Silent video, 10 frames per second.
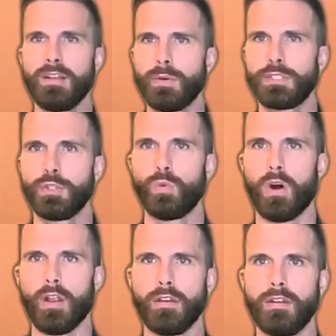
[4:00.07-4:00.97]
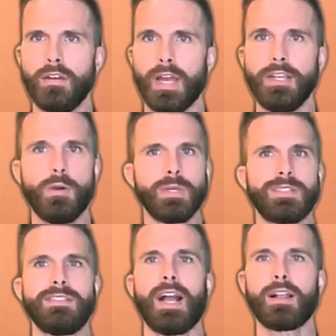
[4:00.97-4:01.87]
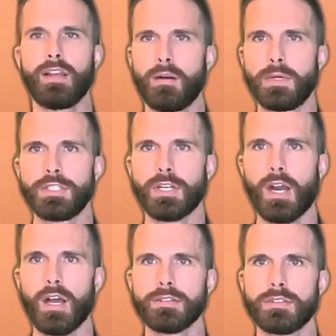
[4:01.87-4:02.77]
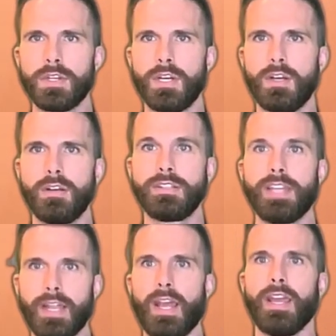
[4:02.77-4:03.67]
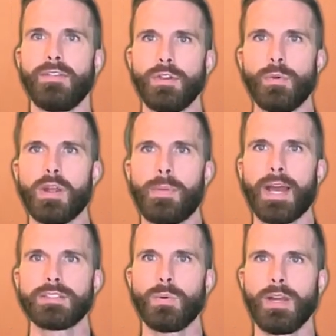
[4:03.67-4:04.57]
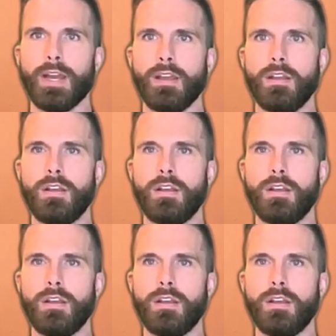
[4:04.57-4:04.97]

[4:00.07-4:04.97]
what you want and know exactly how much it costs today if you were to pass away.